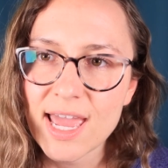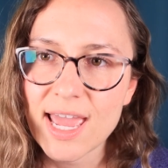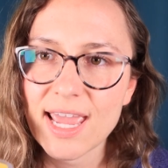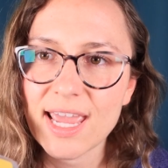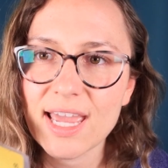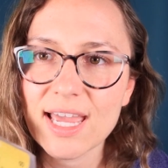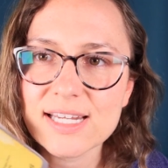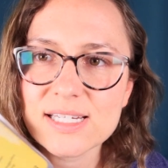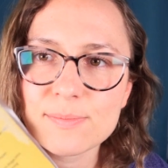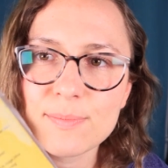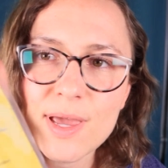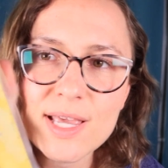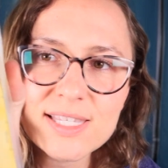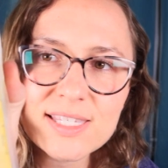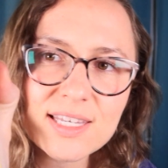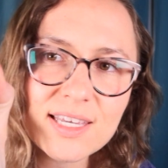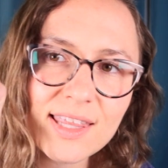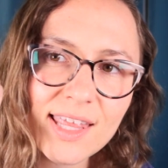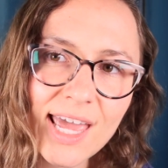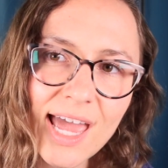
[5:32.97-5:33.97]
And
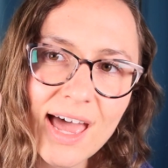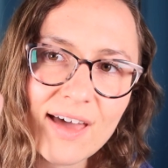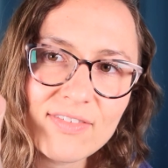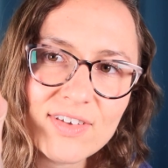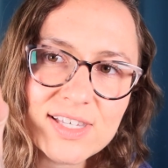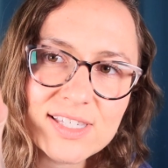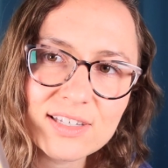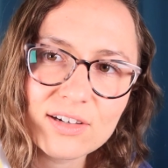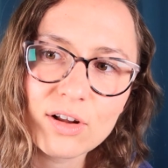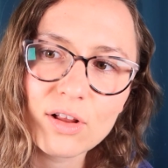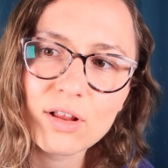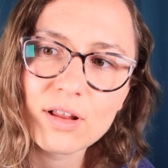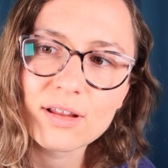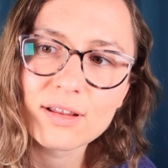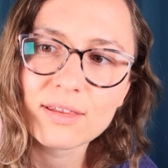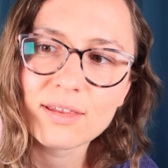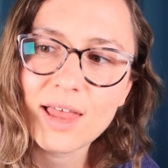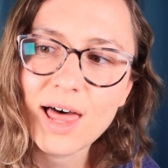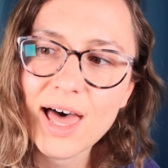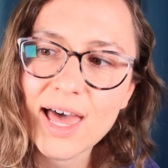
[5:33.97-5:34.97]
basically they have these
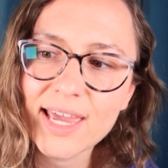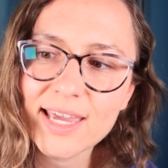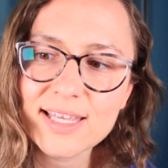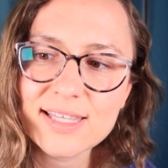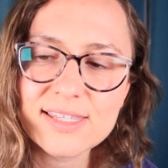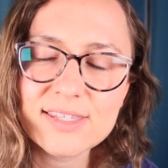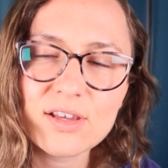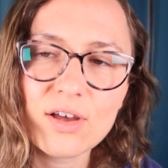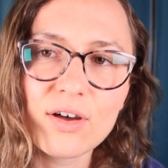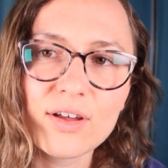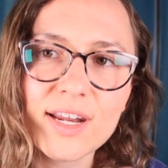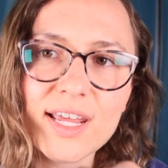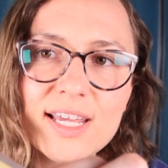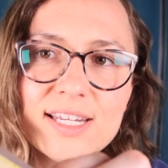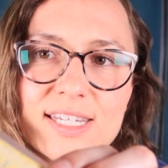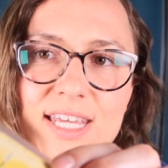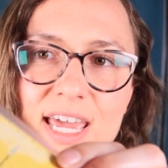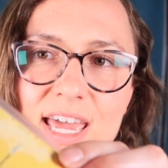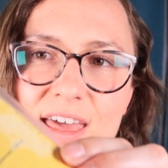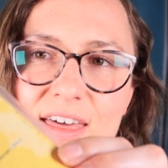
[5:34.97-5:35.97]
little lines on
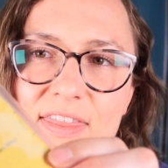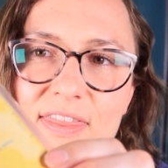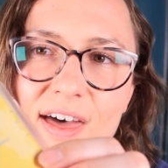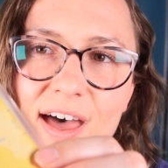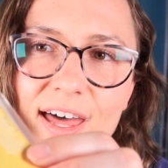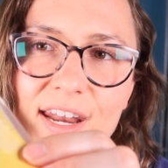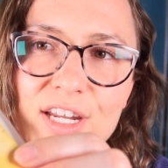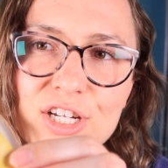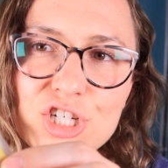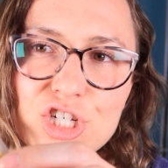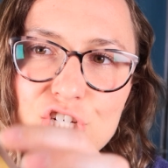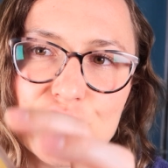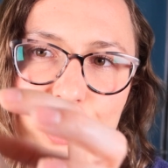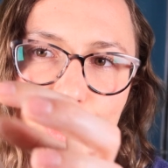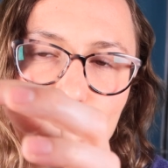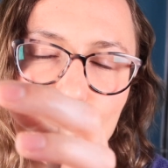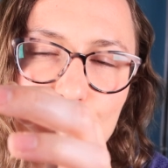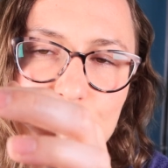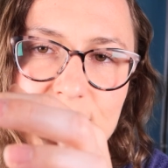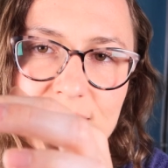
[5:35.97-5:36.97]
it that
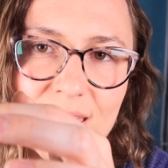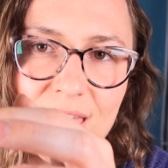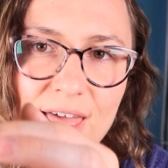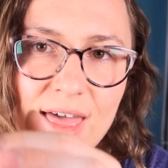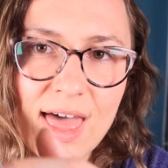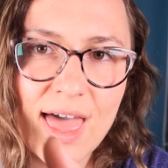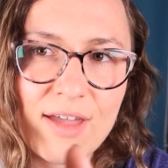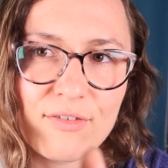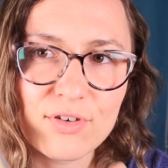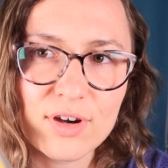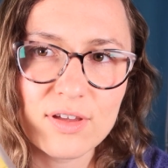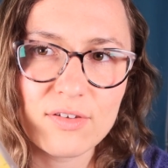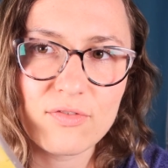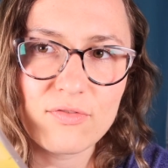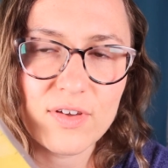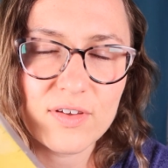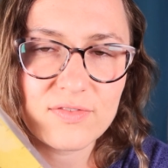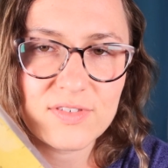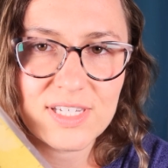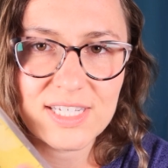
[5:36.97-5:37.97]
shows every
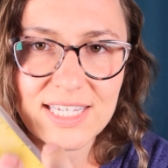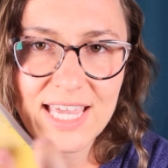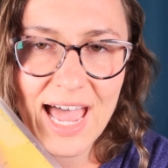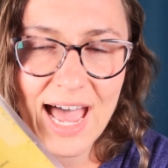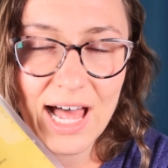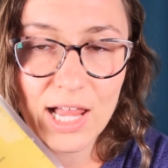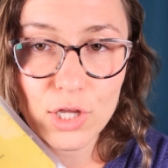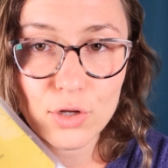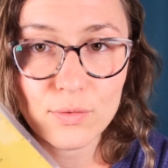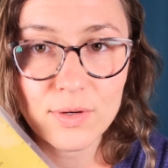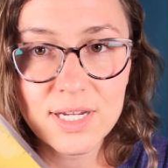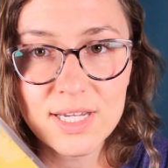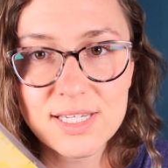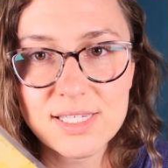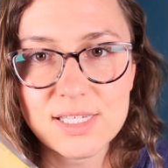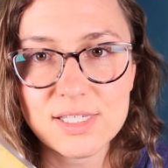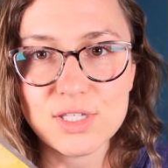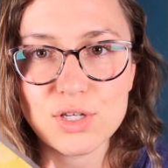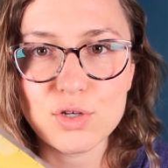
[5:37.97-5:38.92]
50 calories.